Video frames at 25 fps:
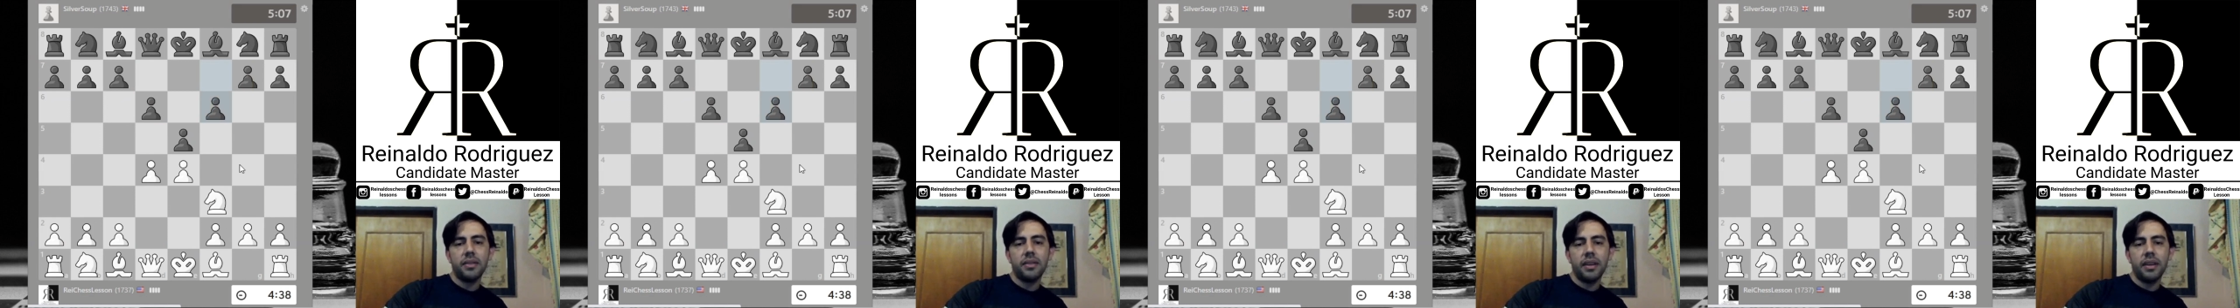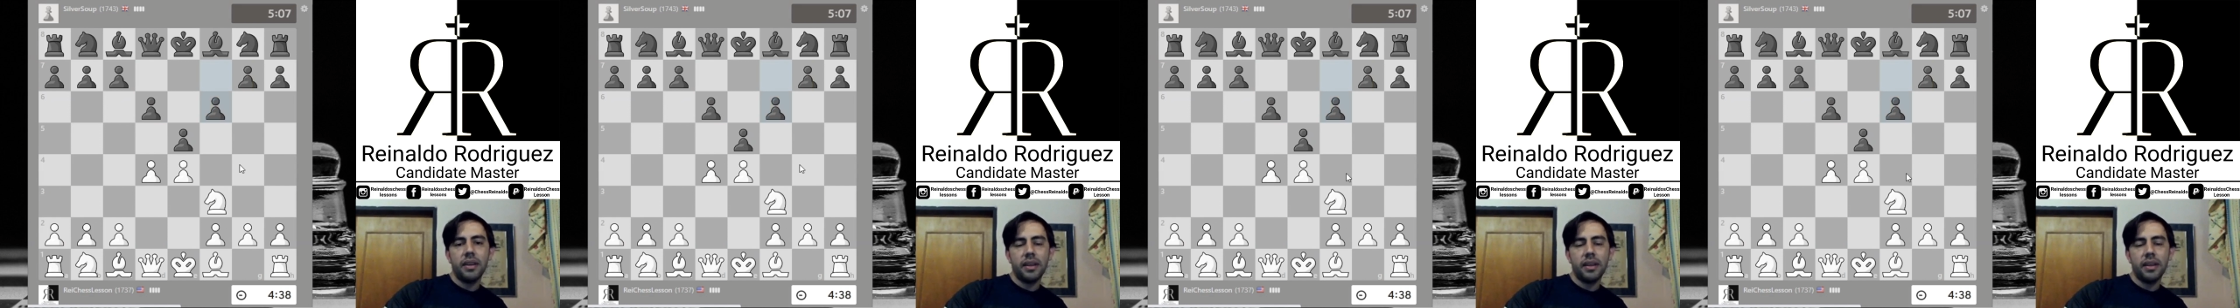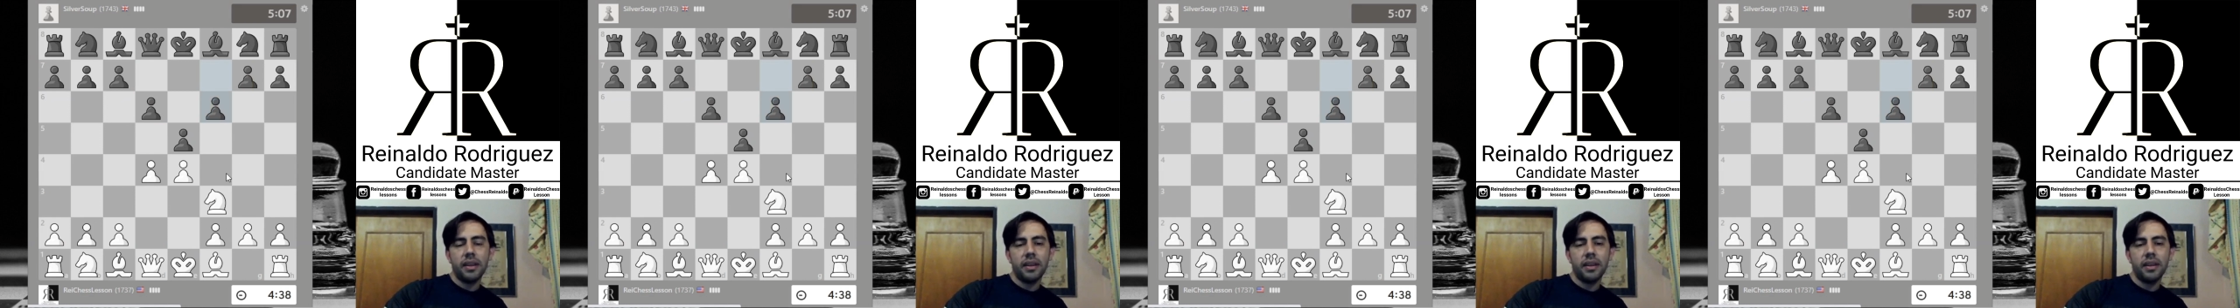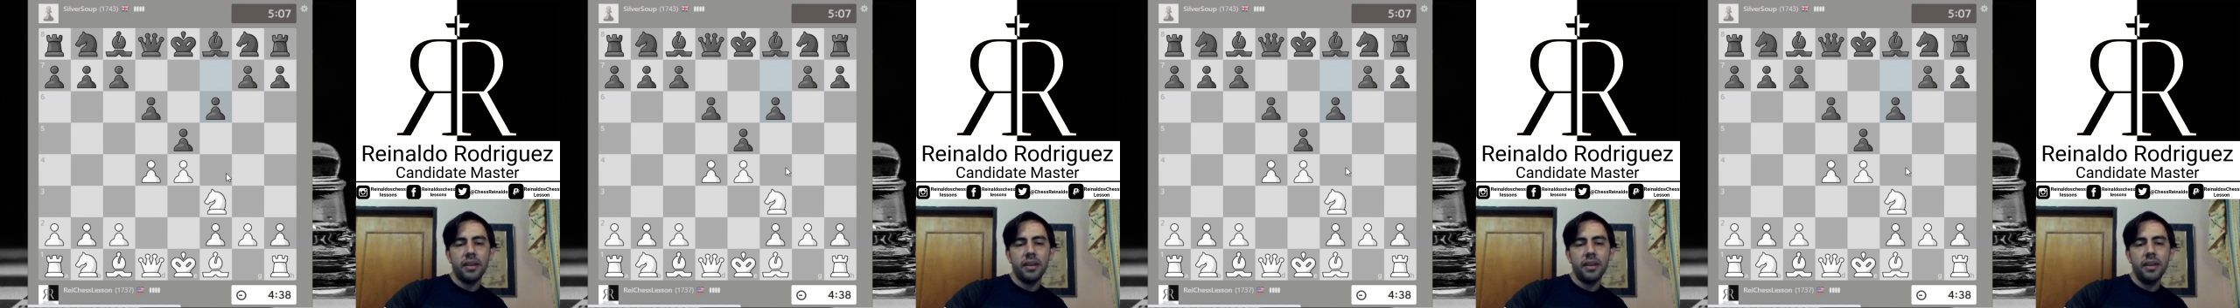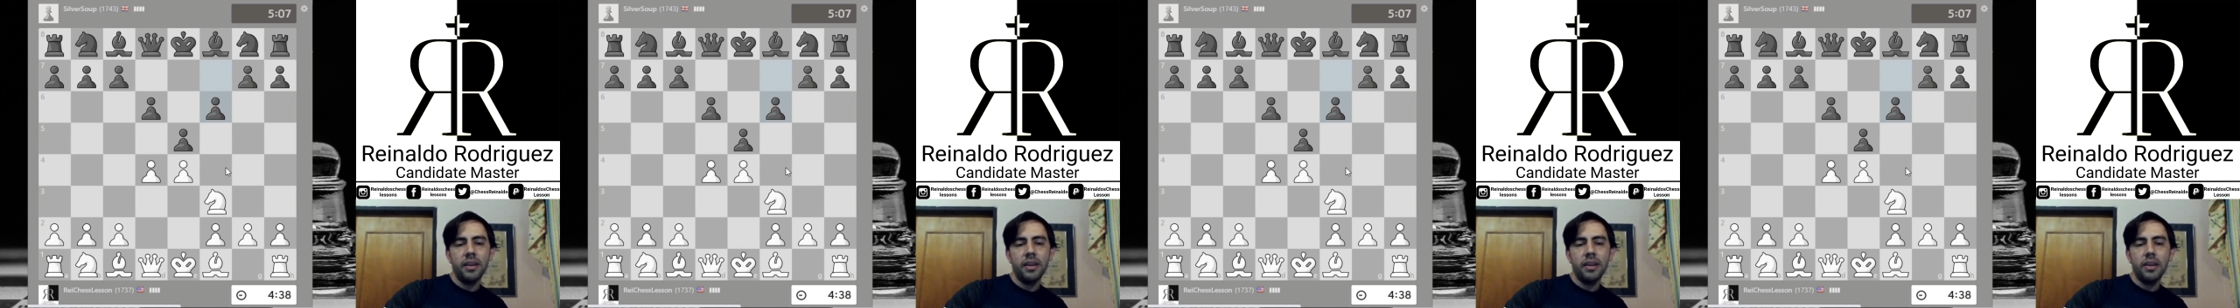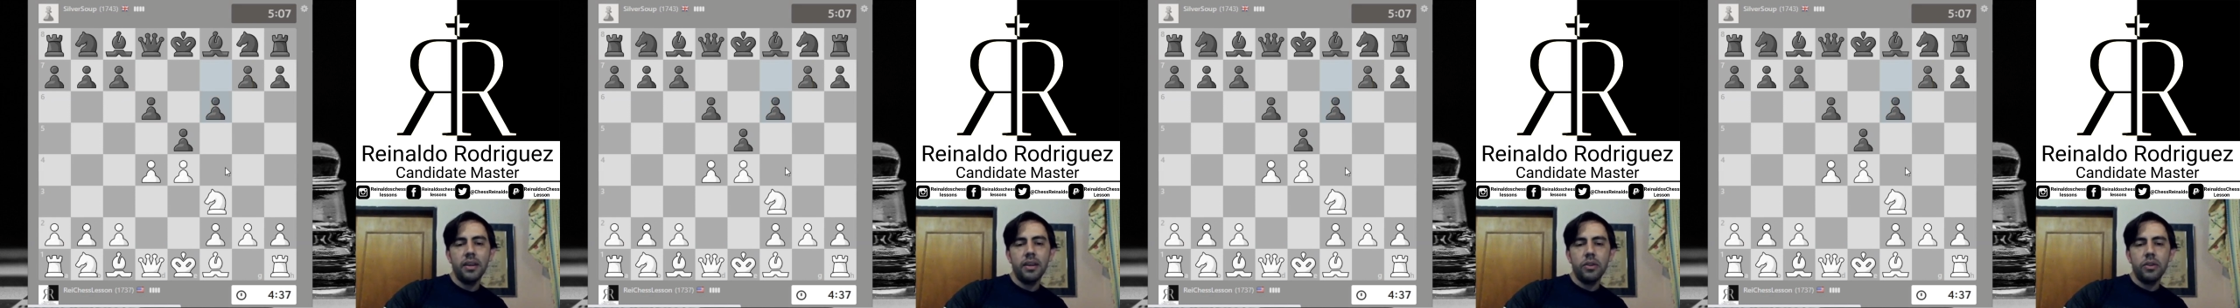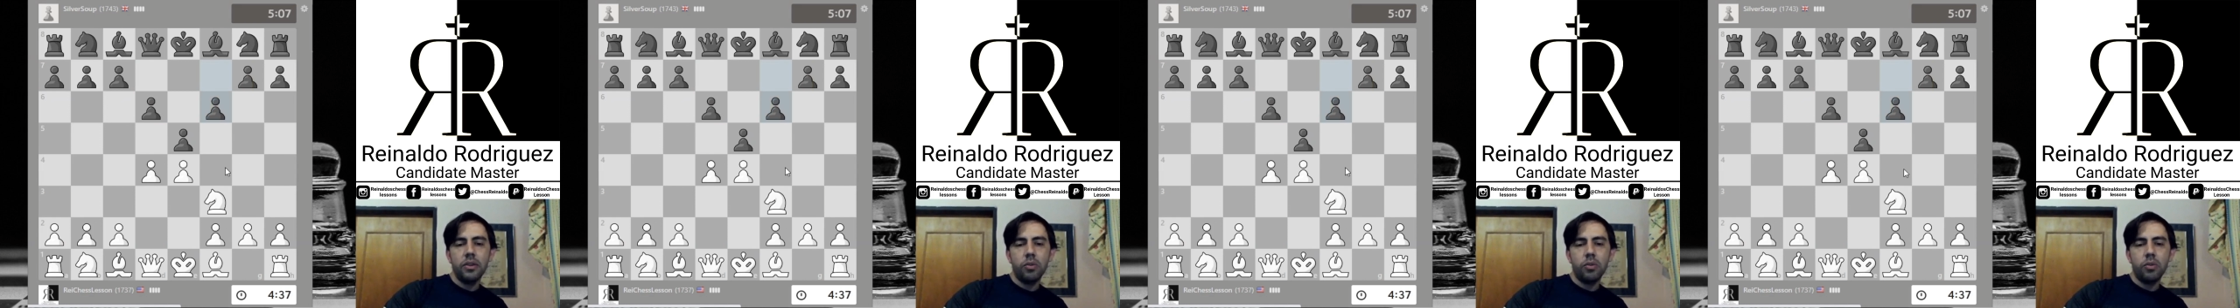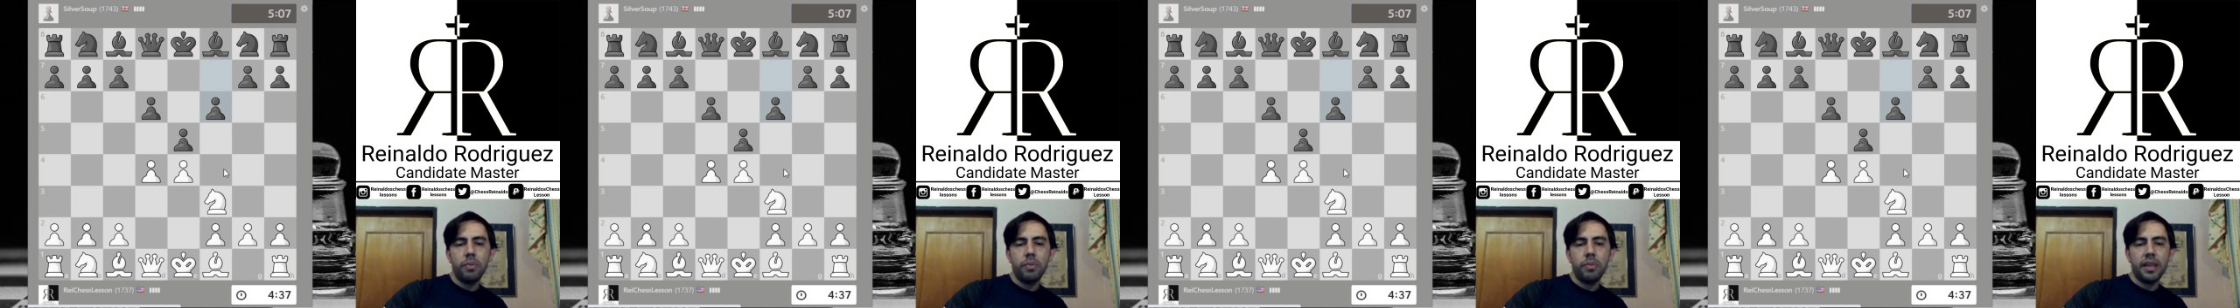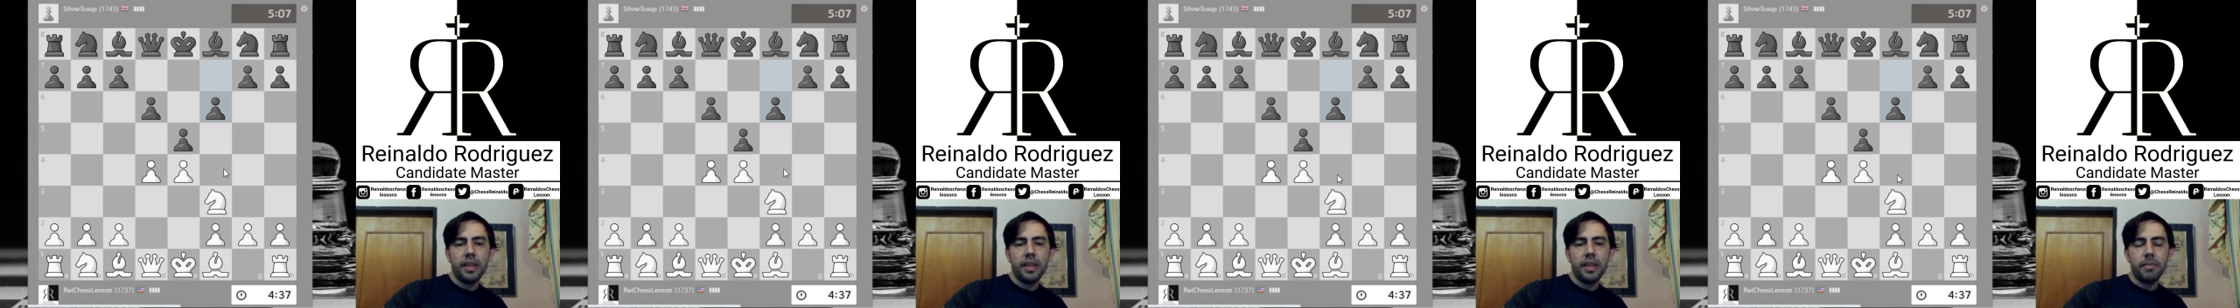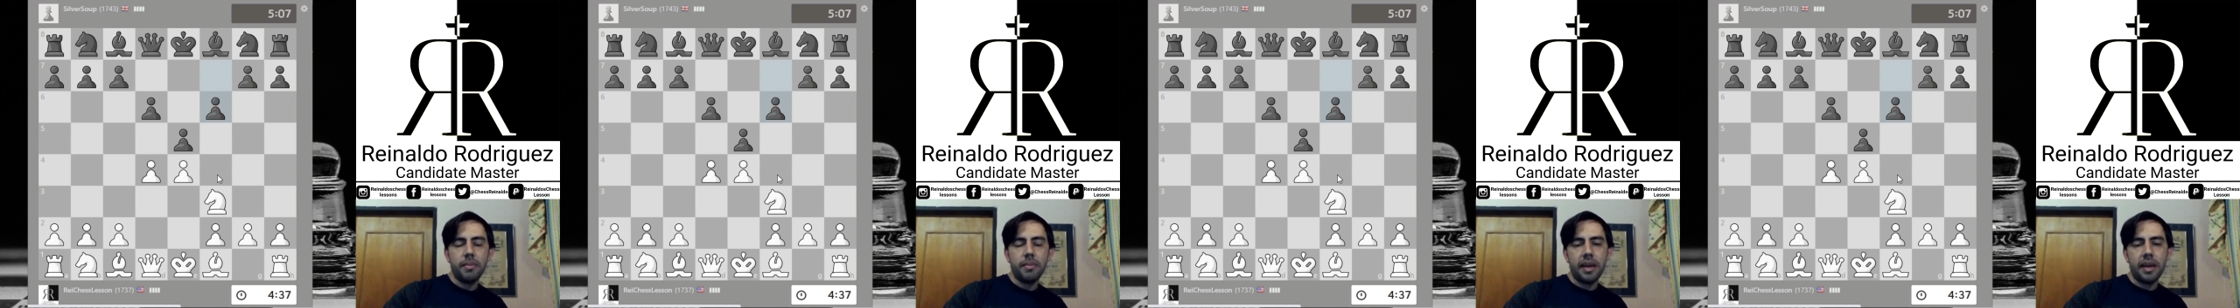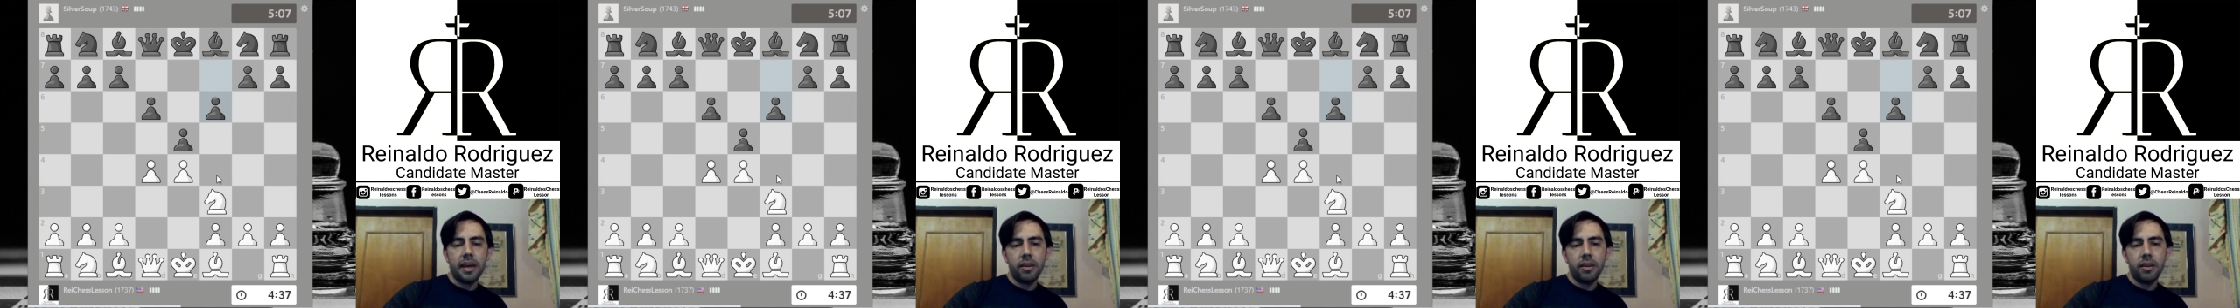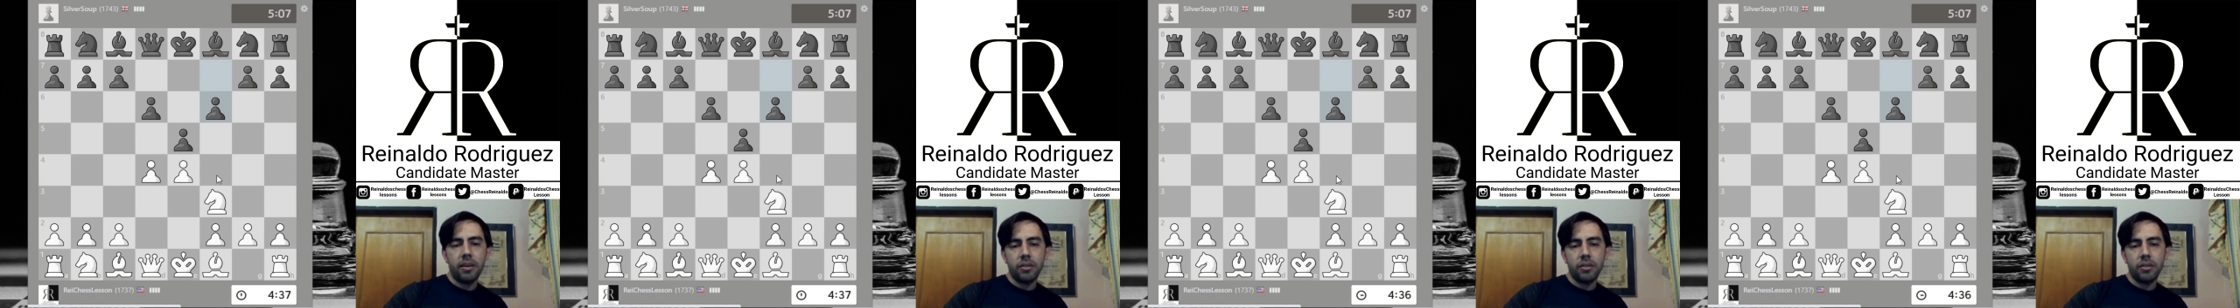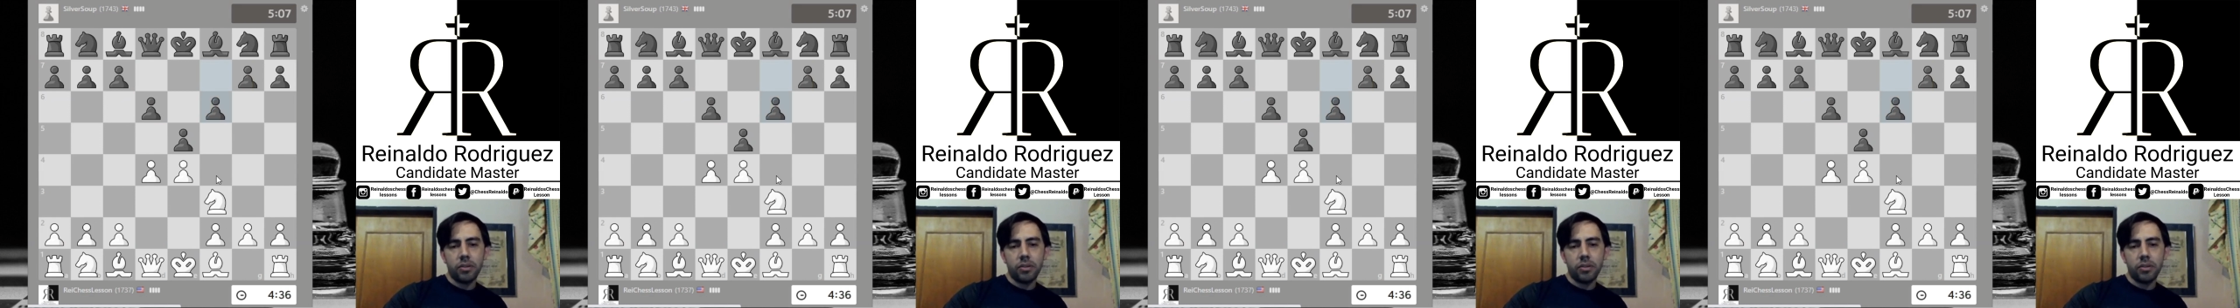to be developed.